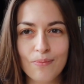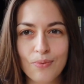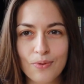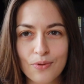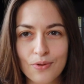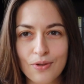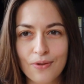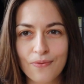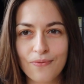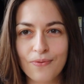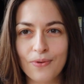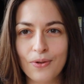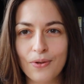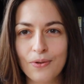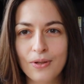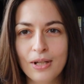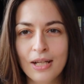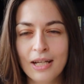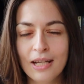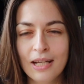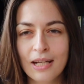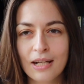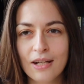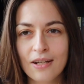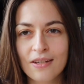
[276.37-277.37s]
beautiful,
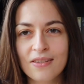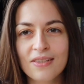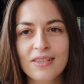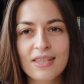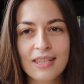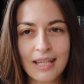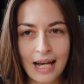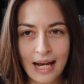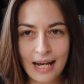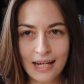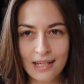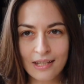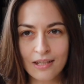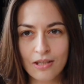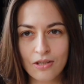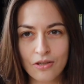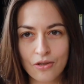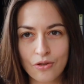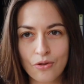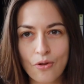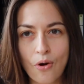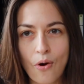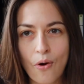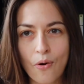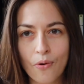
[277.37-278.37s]
concise
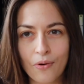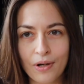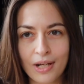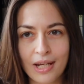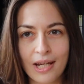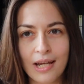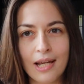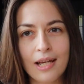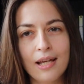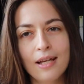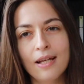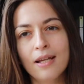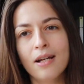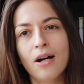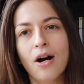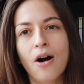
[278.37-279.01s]
story,